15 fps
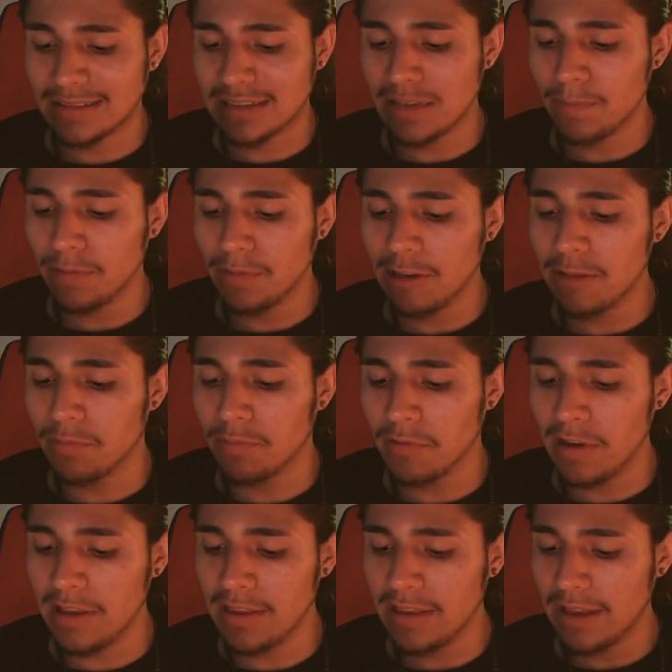Simply
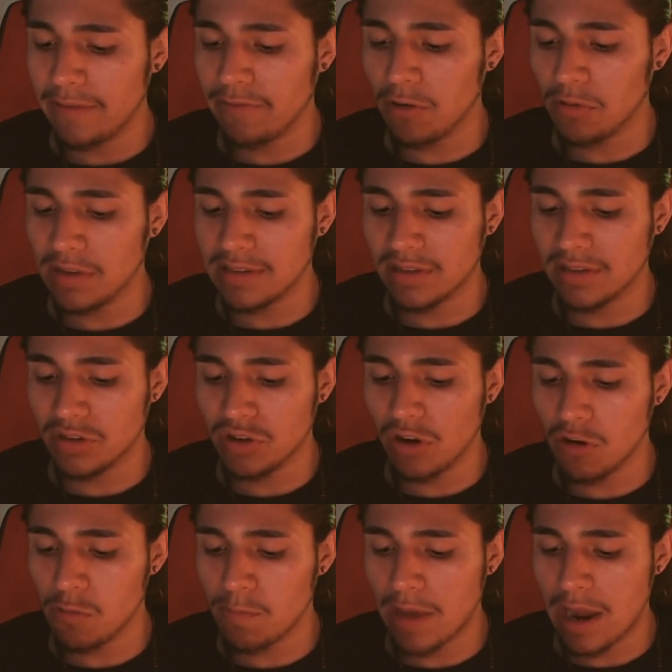breathe, focus on
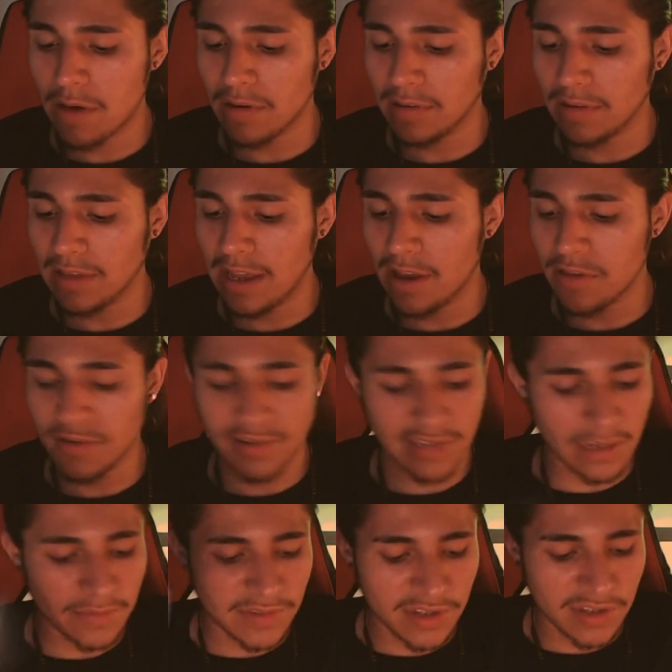your own power. Let others
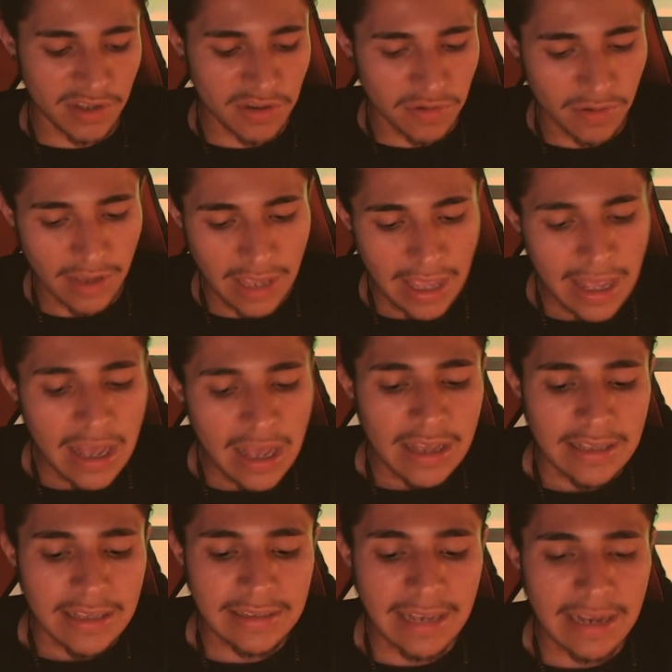come to you.
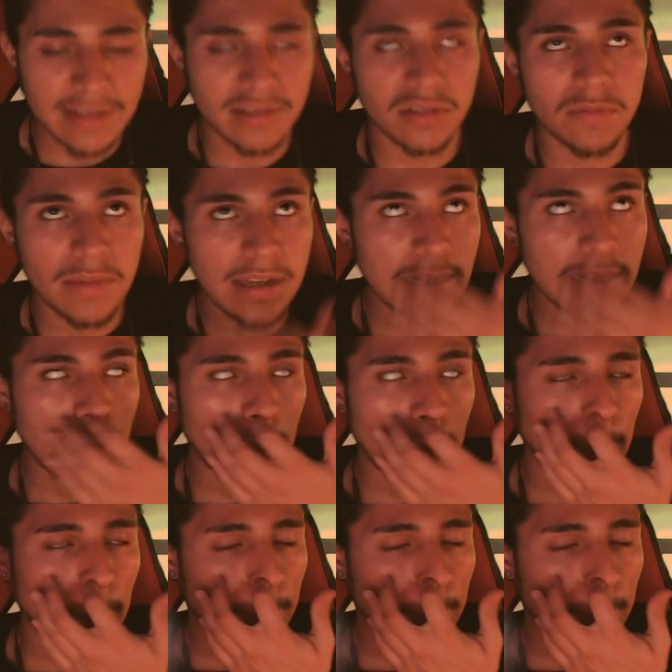Yeah, so meaning,